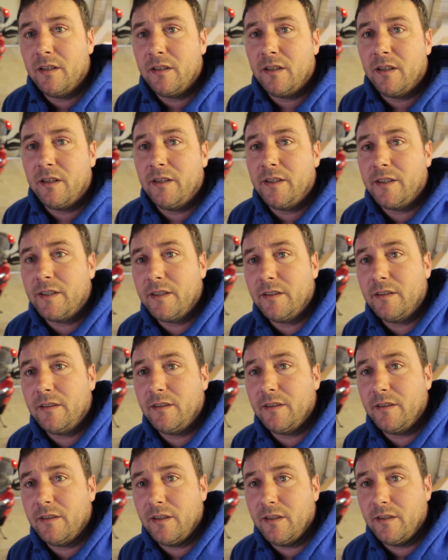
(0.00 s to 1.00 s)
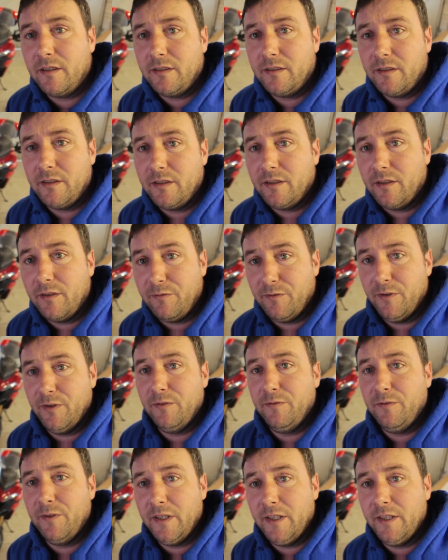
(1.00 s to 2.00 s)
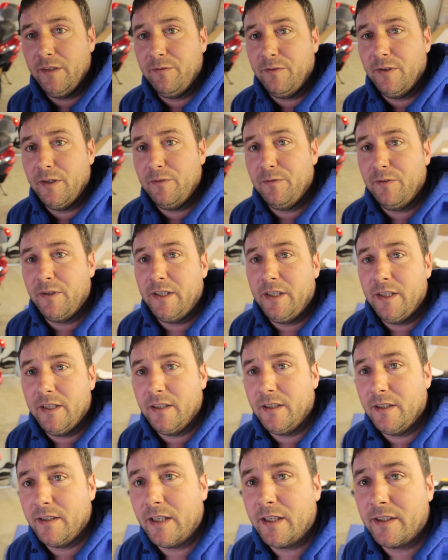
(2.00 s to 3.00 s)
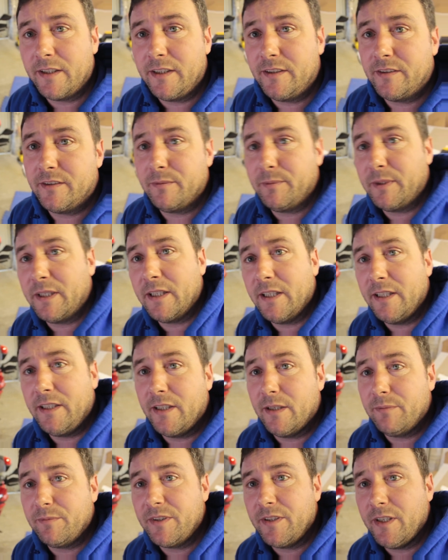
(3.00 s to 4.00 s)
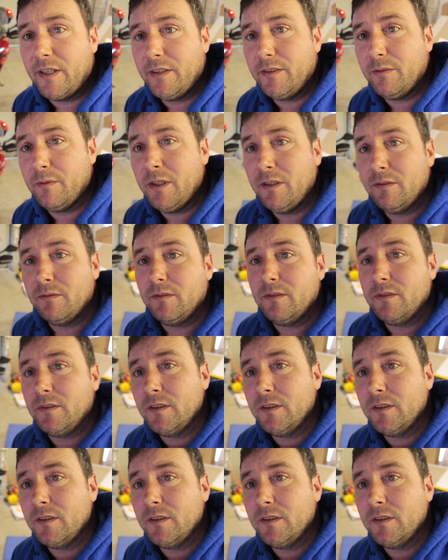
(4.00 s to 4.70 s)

Like, filthy, filthy. And that needs to be cleaned up today as well.